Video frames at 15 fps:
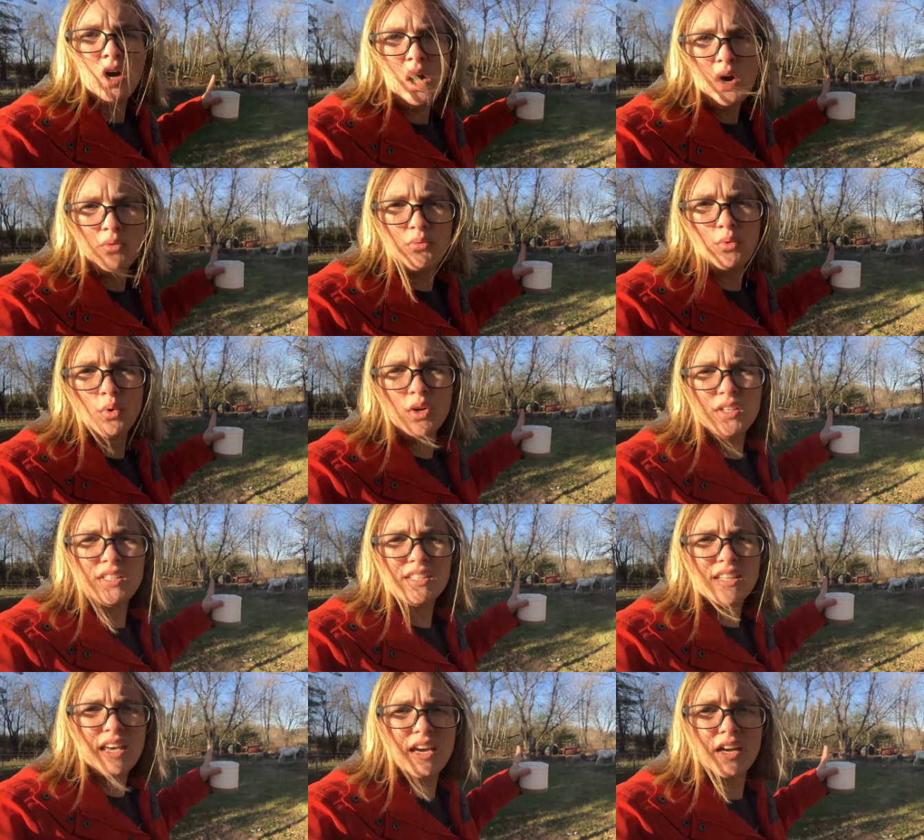of
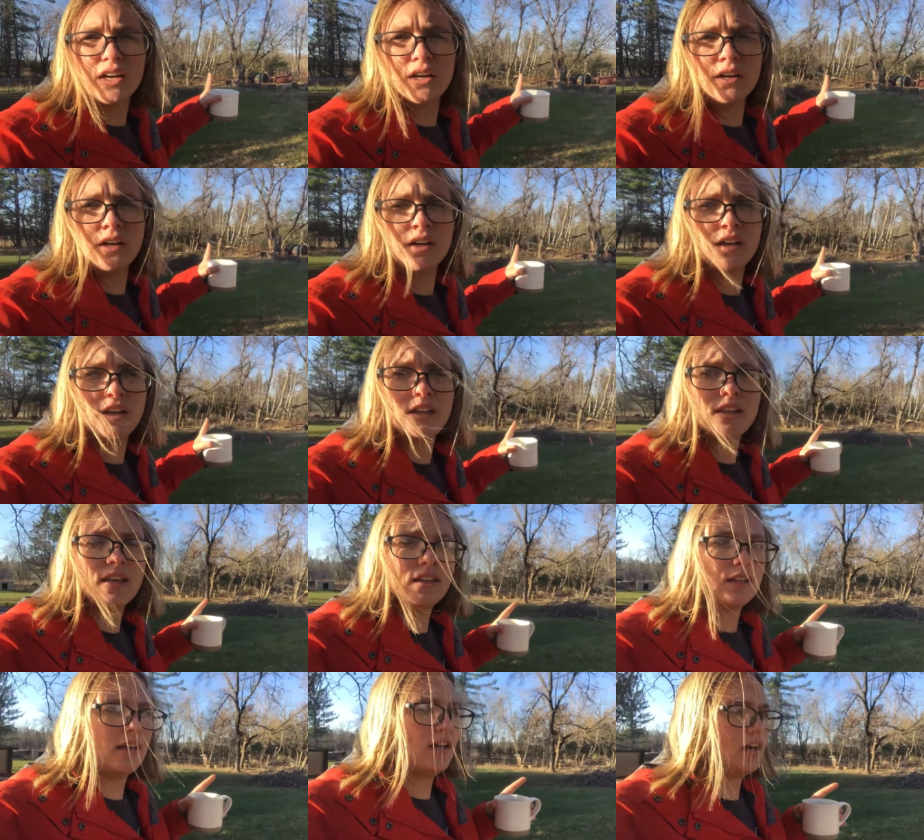woods there
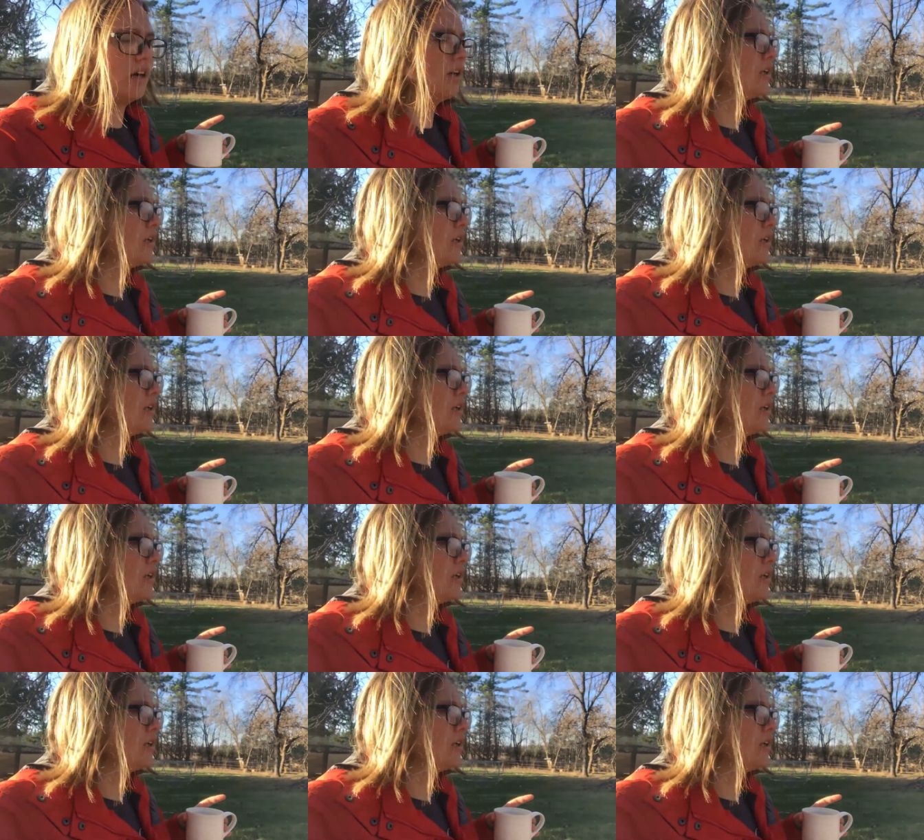that they are